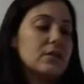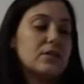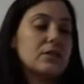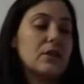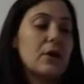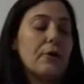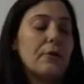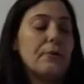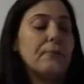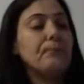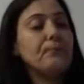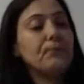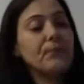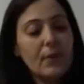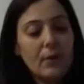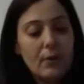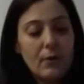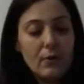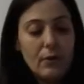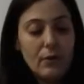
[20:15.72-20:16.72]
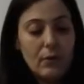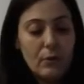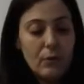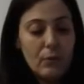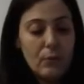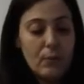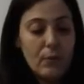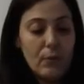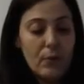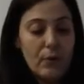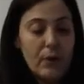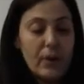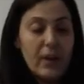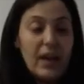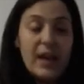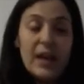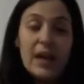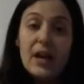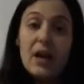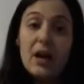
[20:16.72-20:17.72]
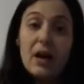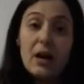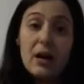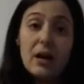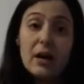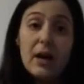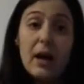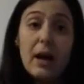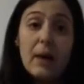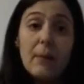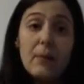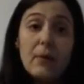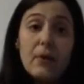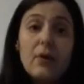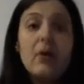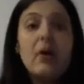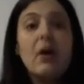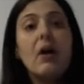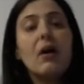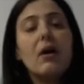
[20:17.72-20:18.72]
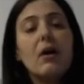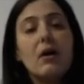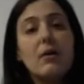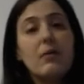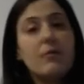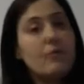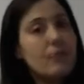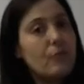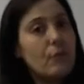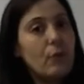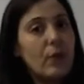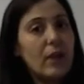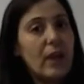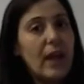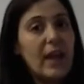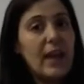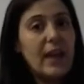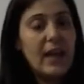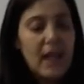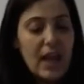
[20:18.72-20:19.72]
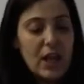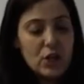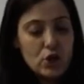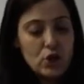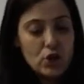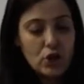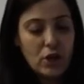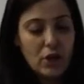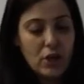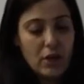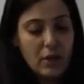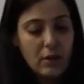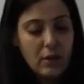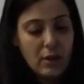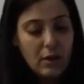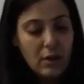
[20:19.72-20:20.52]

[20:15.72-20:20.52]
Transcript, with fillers: So you put in a cup of organic cane sugar.